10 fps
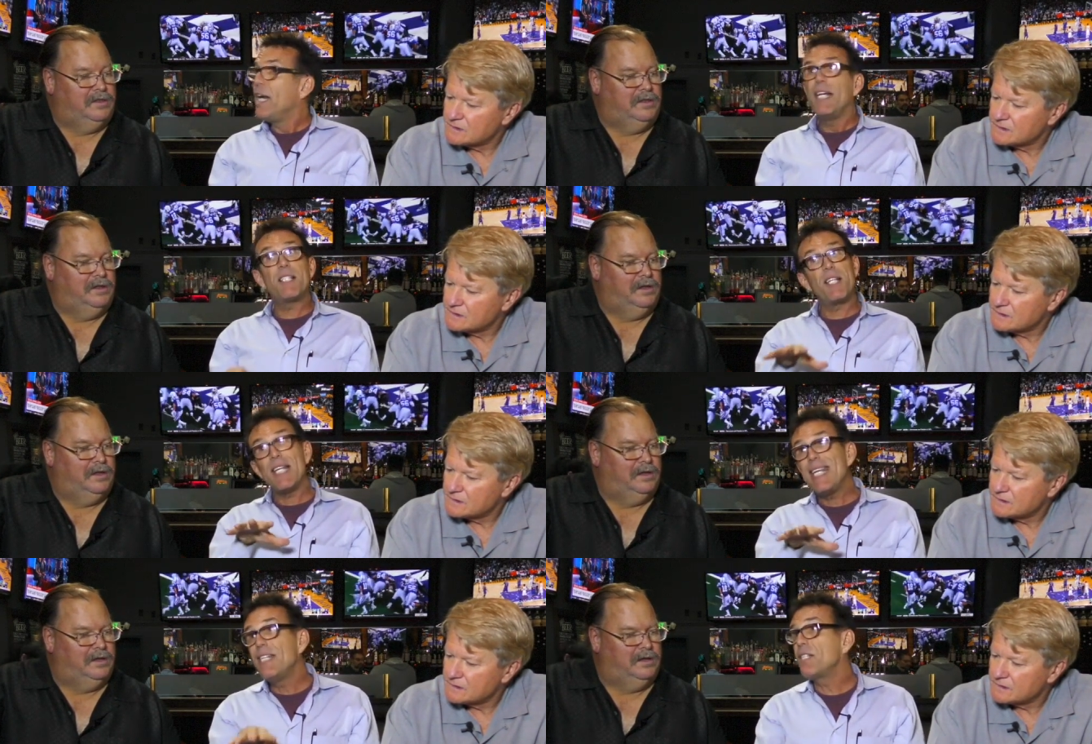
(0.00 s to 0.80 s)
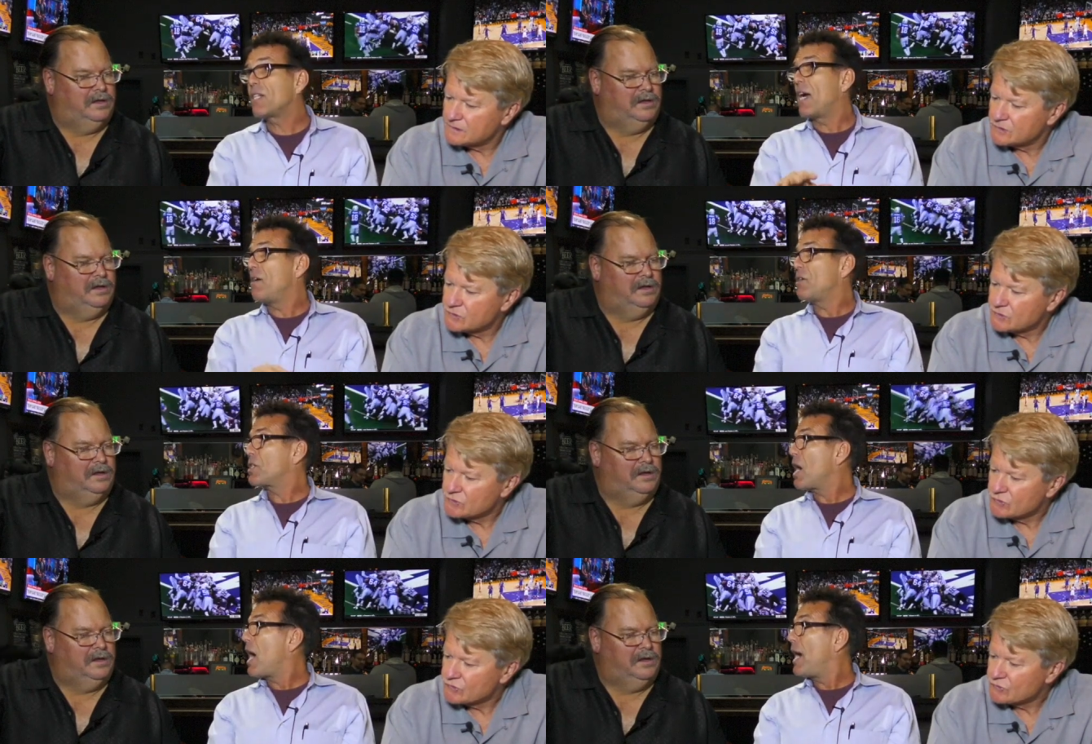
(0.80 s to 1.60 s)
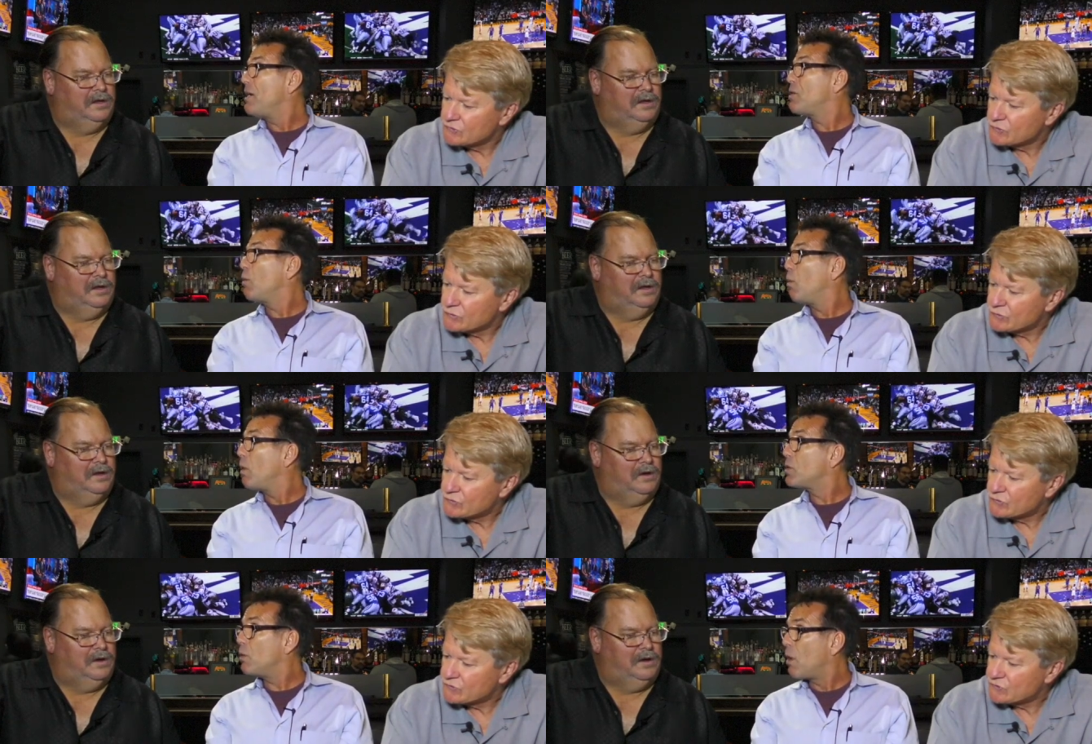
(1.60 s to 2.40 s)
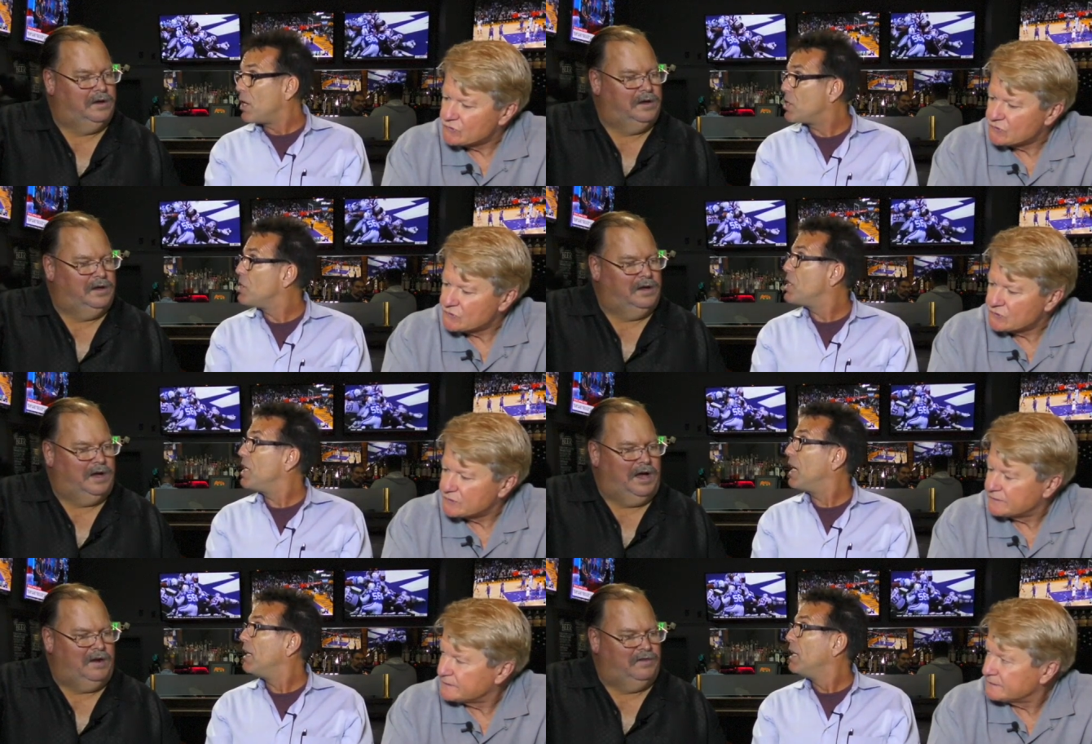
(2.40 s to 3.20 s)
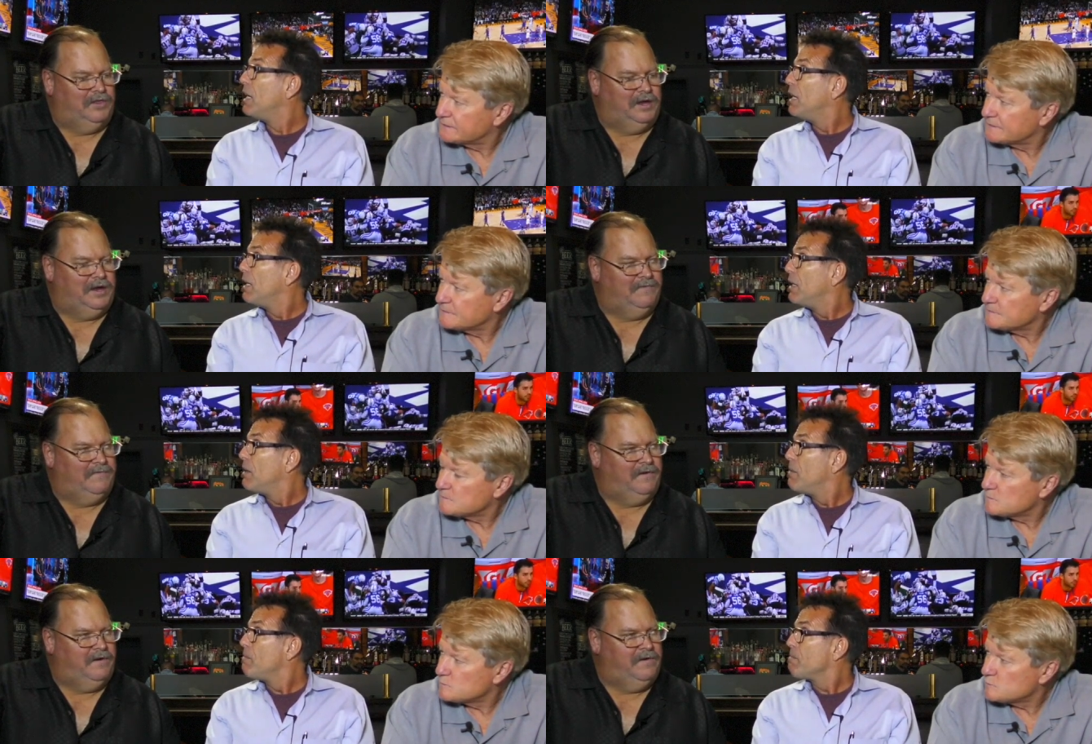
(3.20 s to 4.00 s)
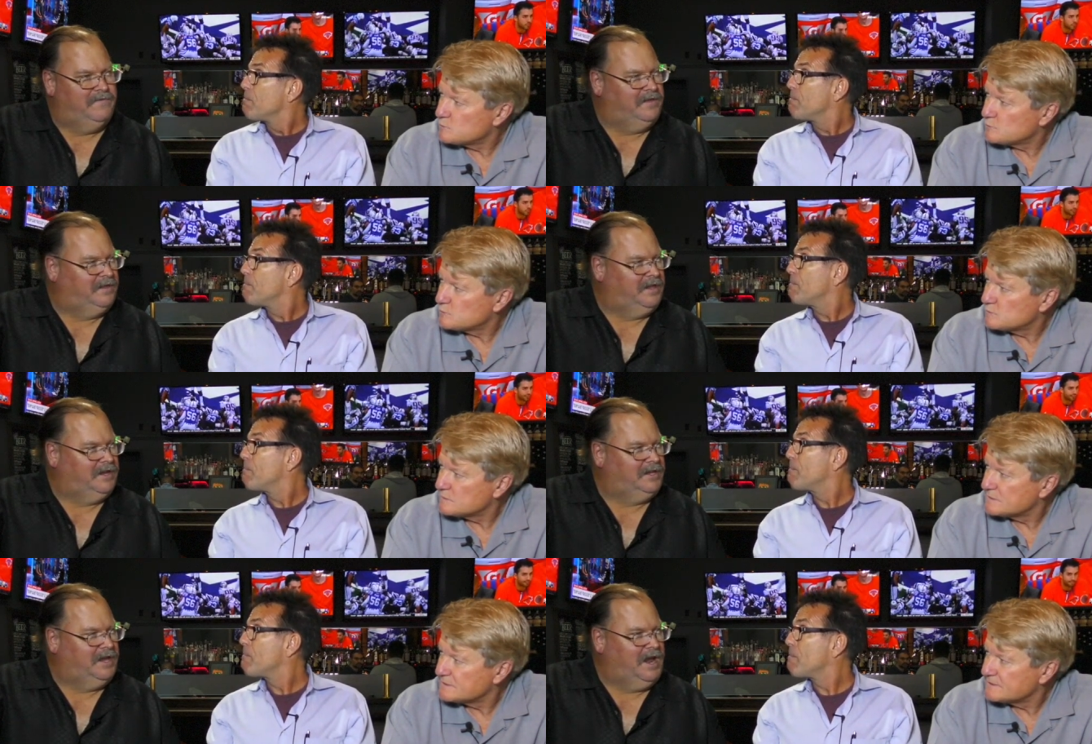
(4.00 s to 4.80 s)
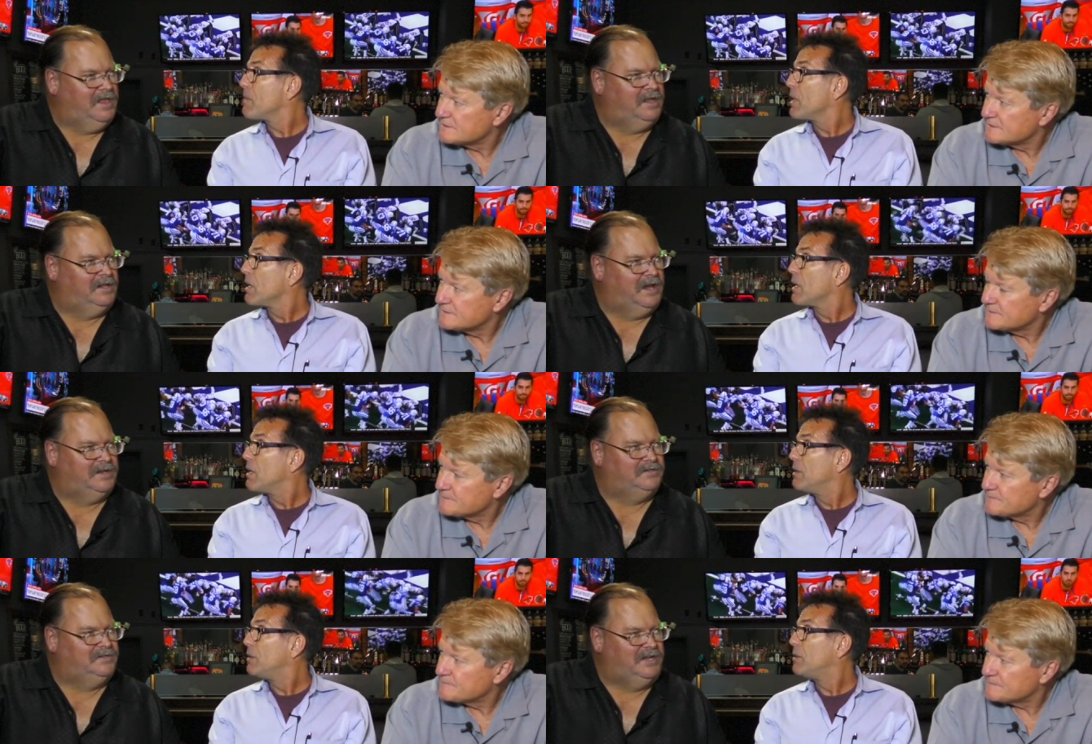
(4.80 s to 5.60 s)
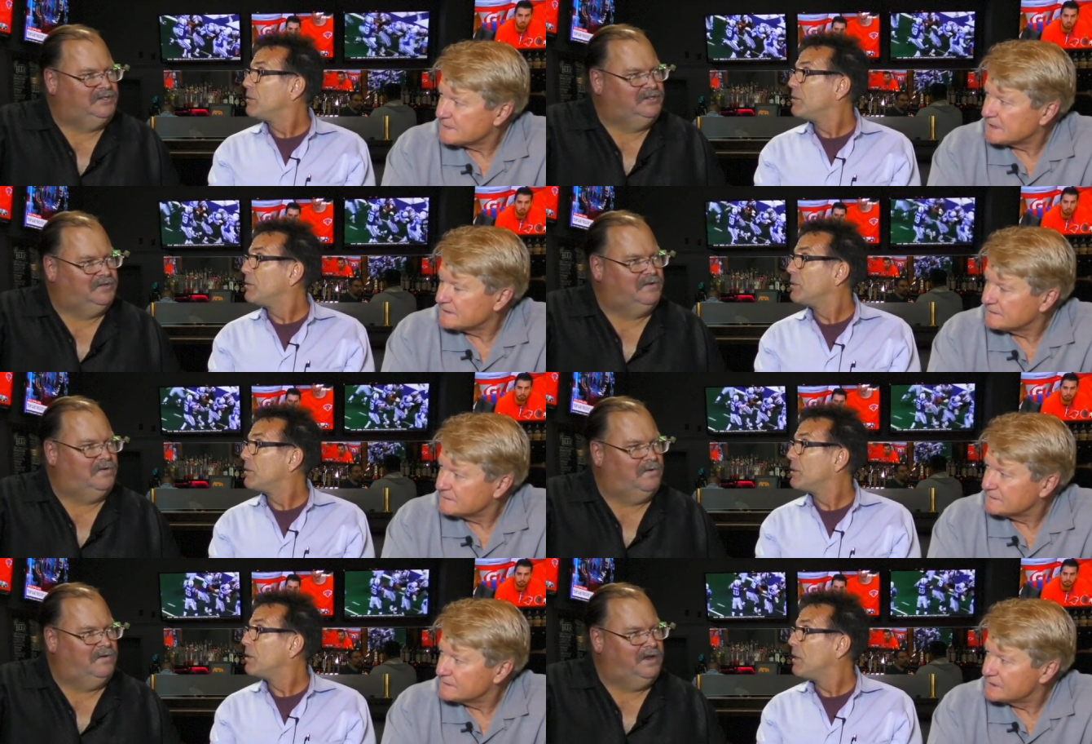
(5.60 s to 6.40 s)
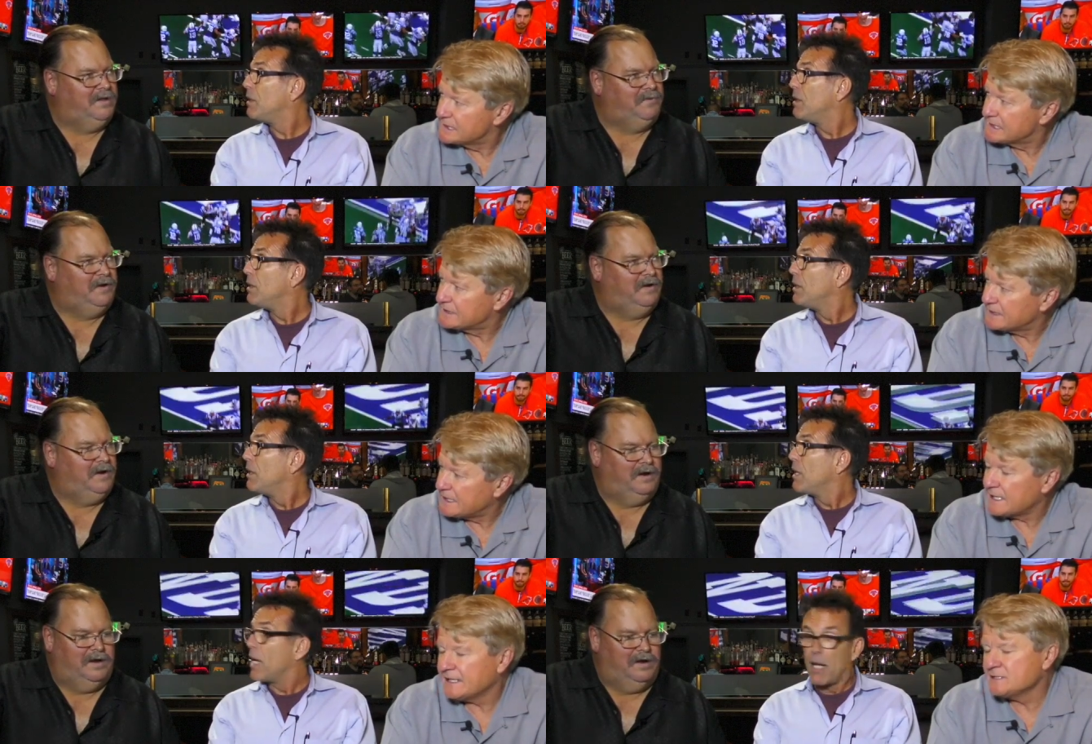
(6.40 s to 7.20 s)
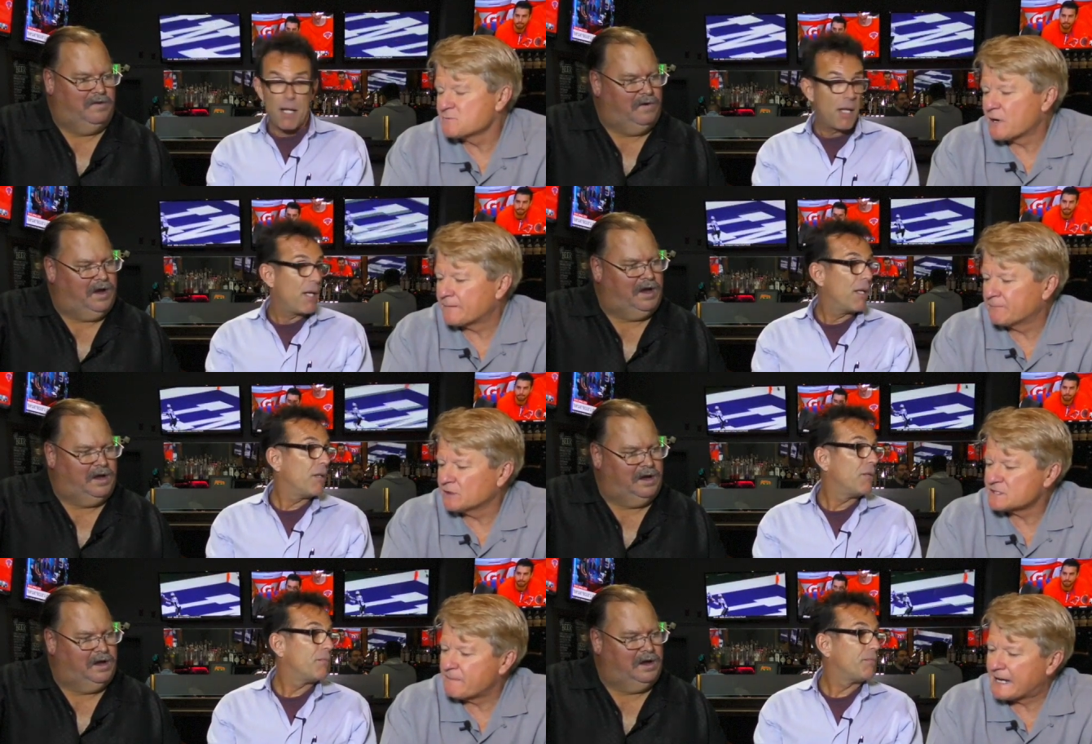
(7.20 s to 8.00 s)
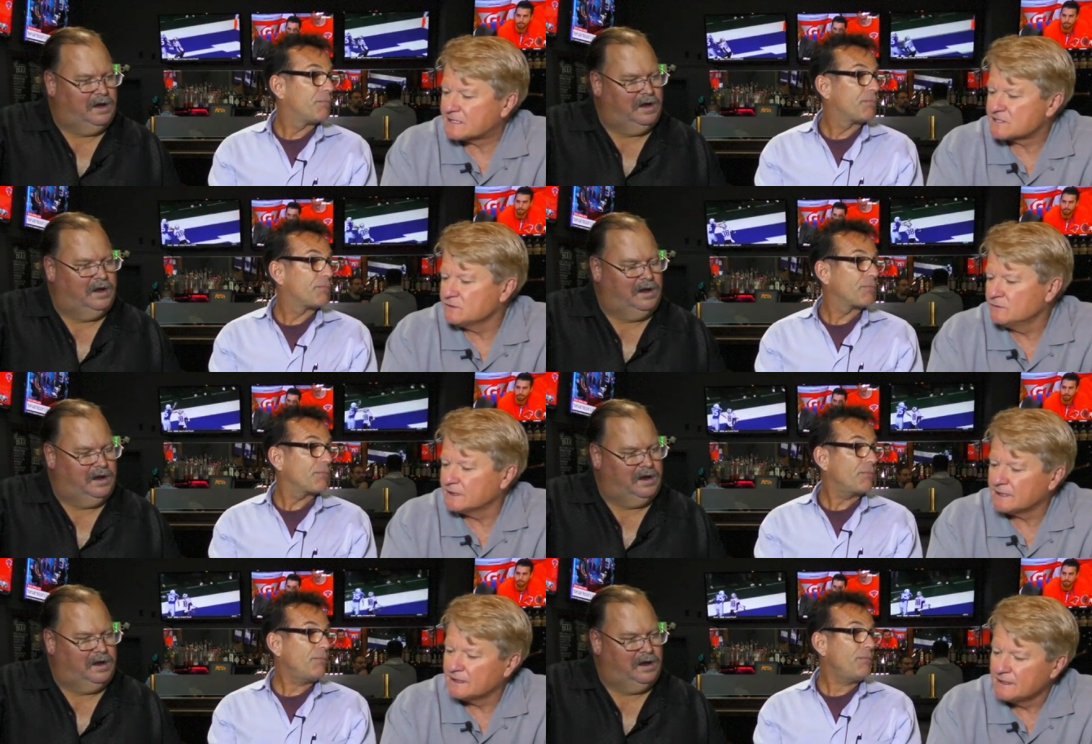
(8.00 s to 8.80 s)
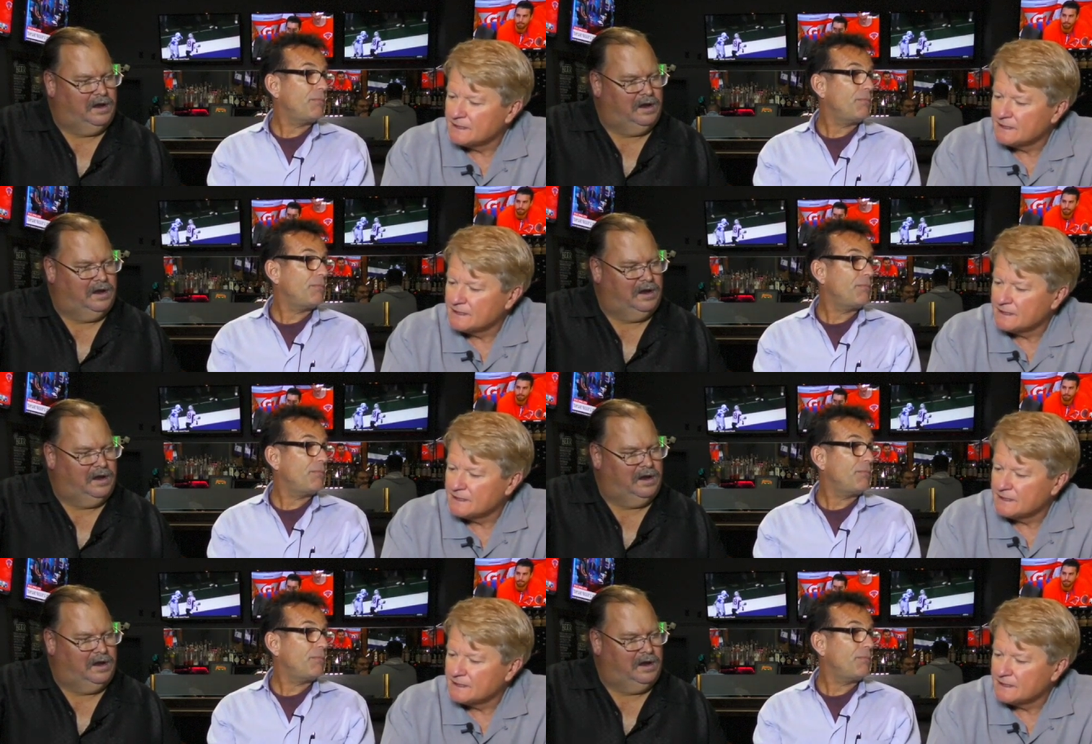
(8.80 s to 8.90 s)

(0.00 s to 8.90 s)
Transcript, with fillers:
Speaker 1: It's an insider's guide to to Argentina. I
Speaker 2: don't think I've ever heard of anything like that. I think that is that's yeah. just so cool, isn't it, Peter? He's brought yeah. books back to uh,